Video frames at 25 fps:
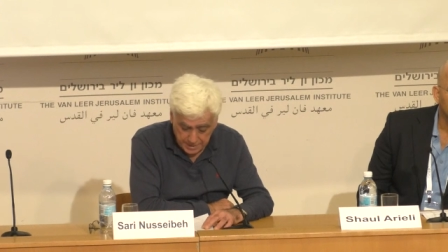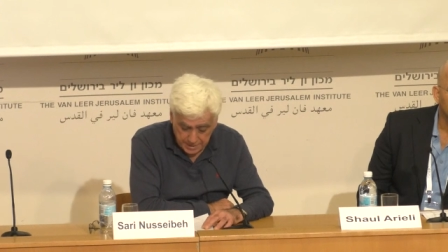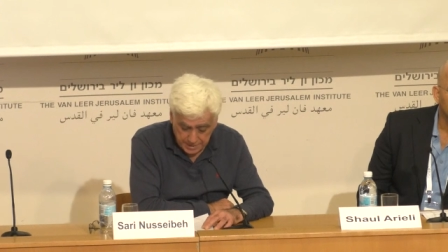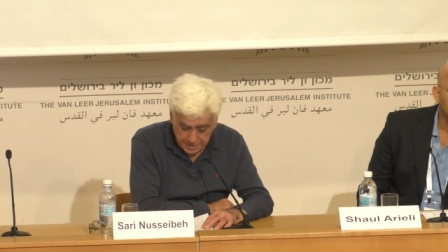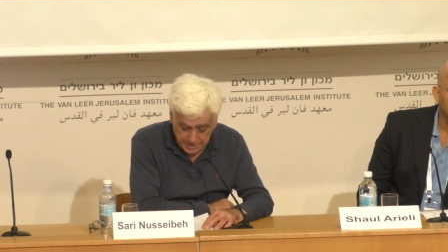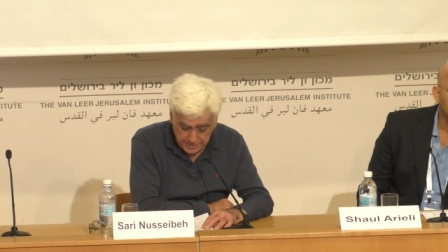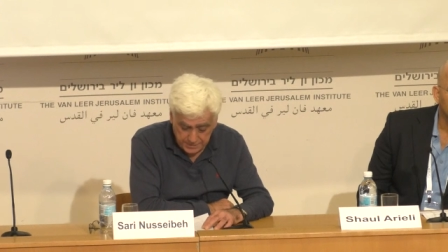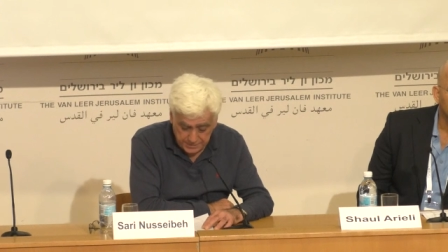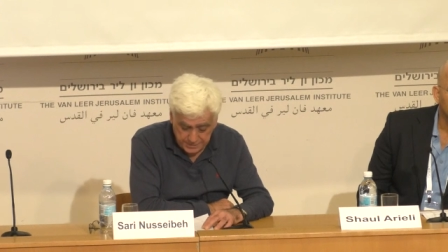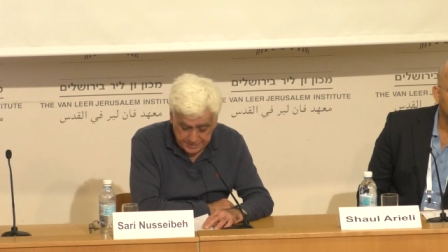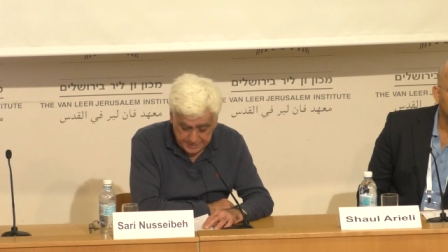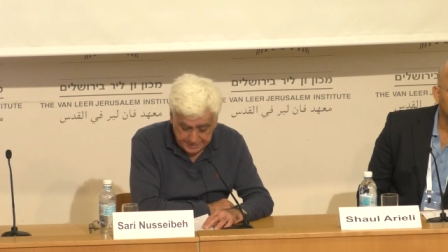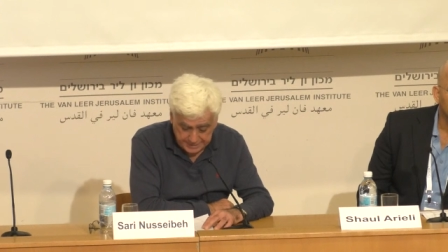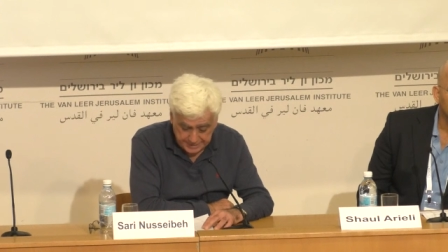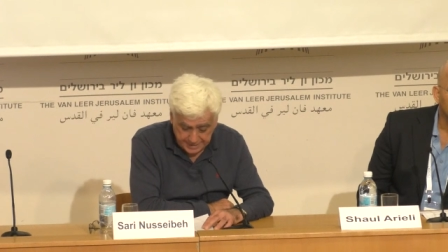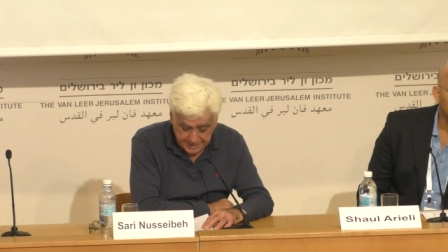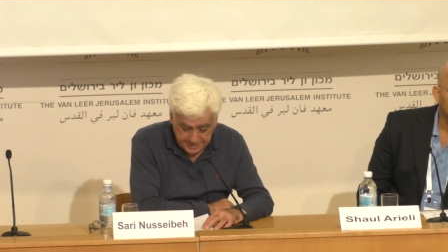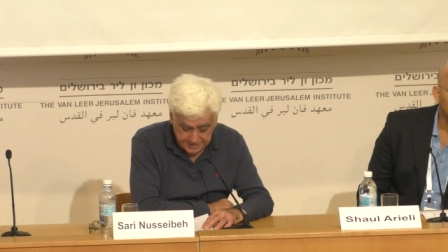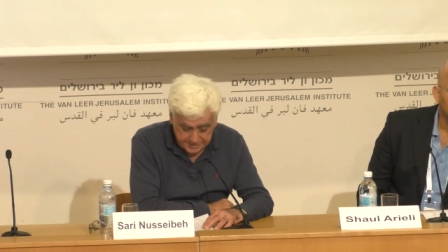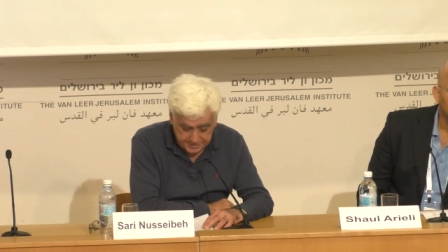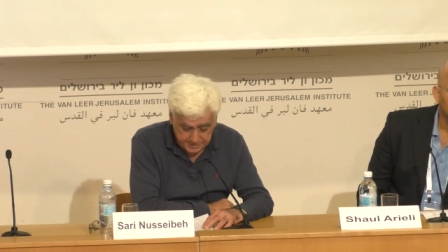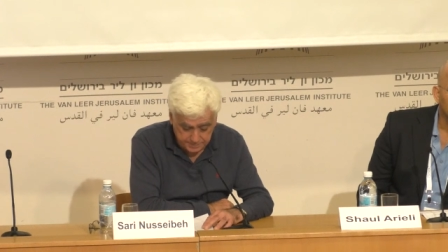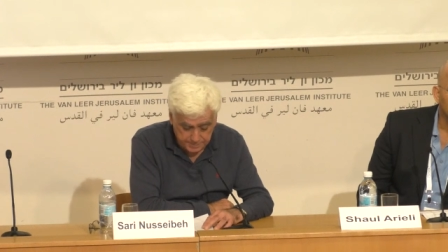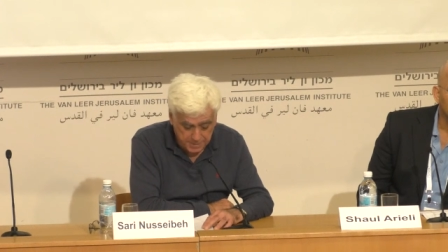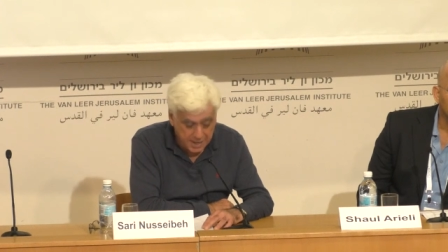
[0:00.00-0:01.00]
In this
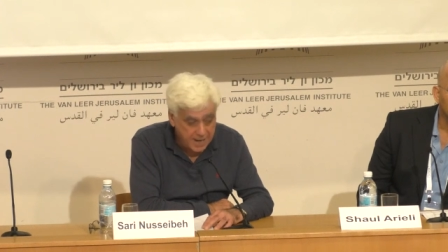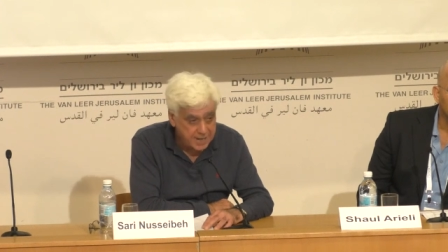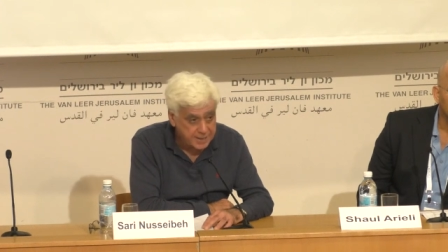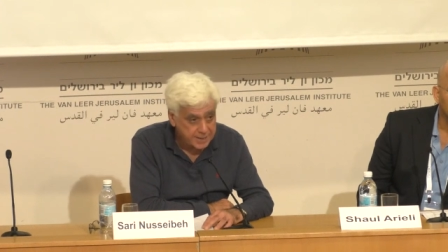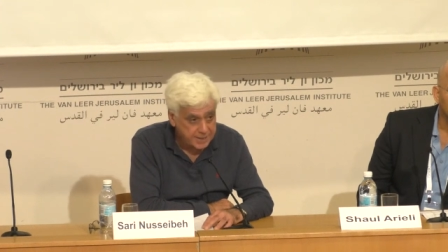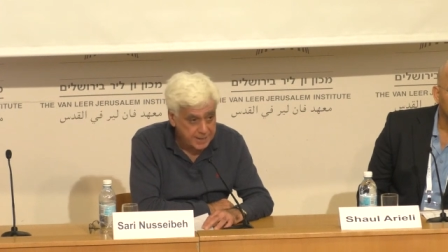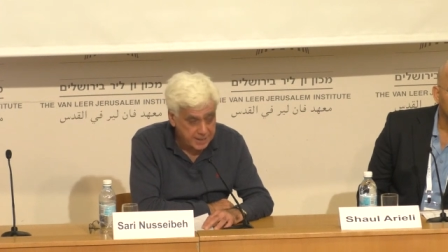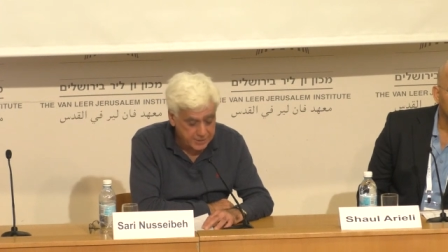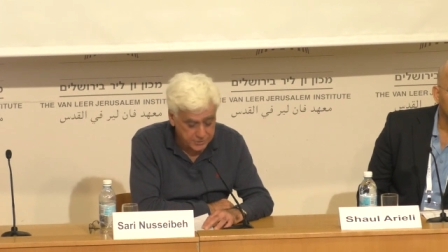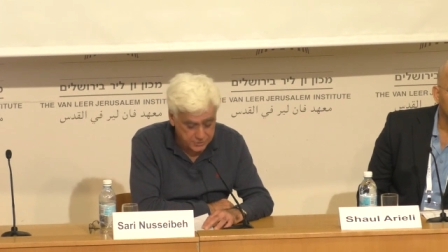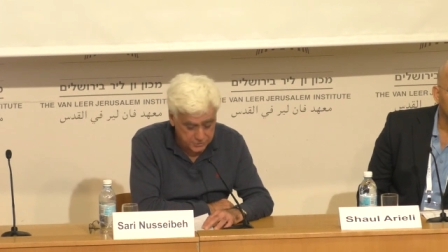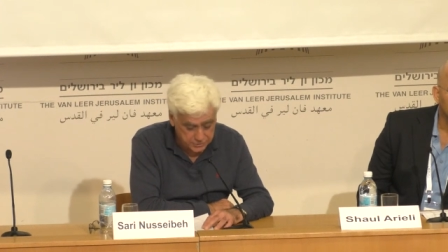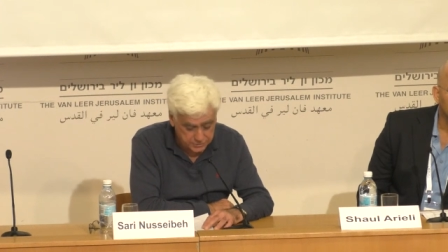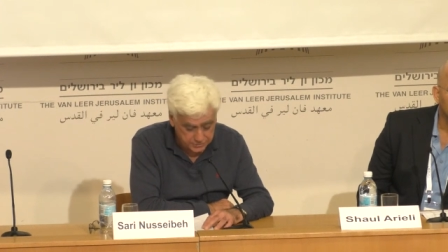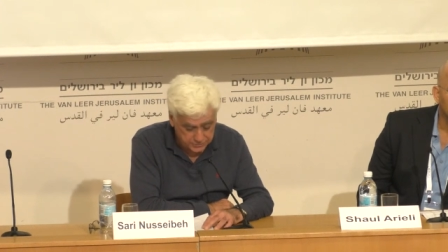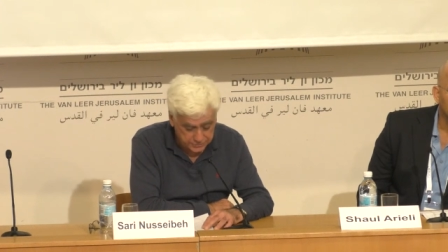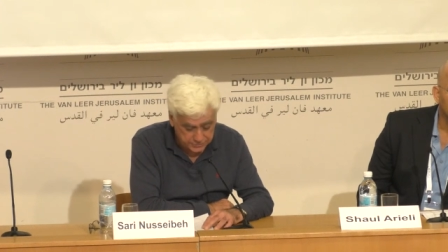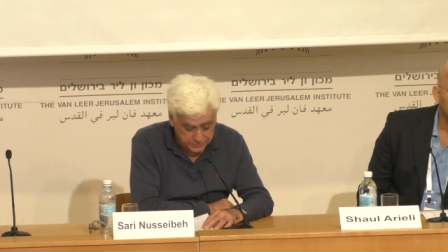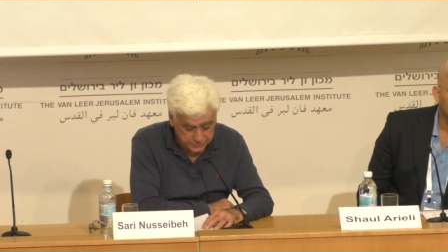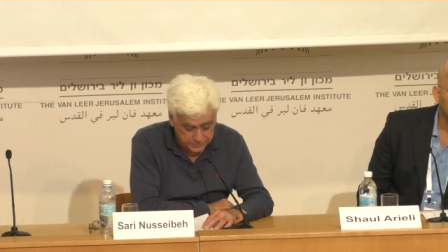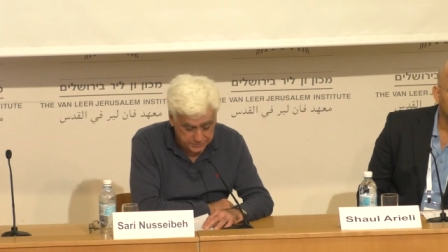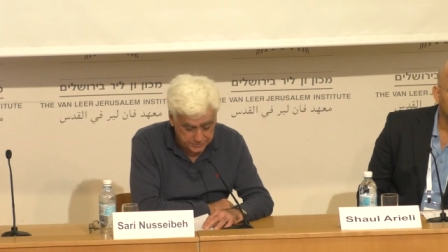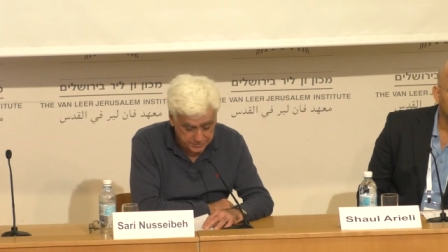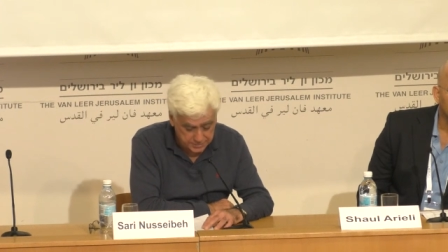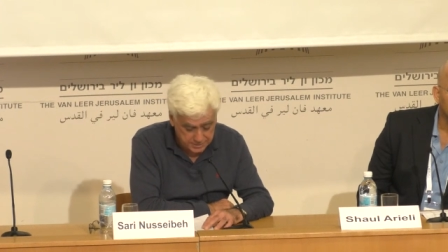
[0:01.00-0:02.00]
case, my
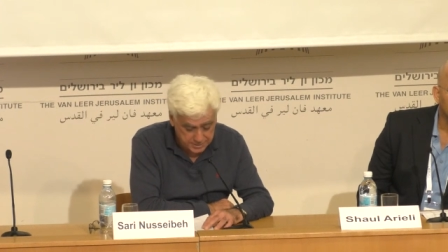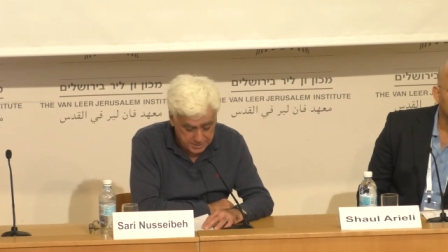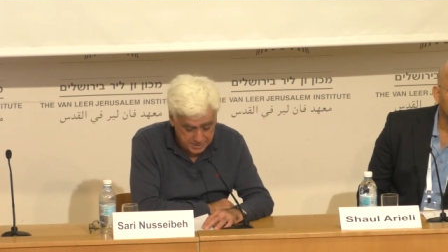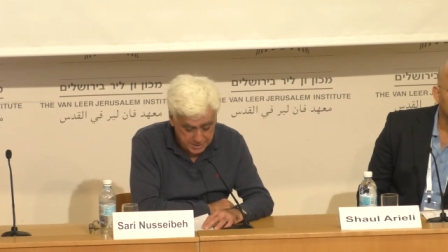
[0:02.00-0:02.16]
grandchildren,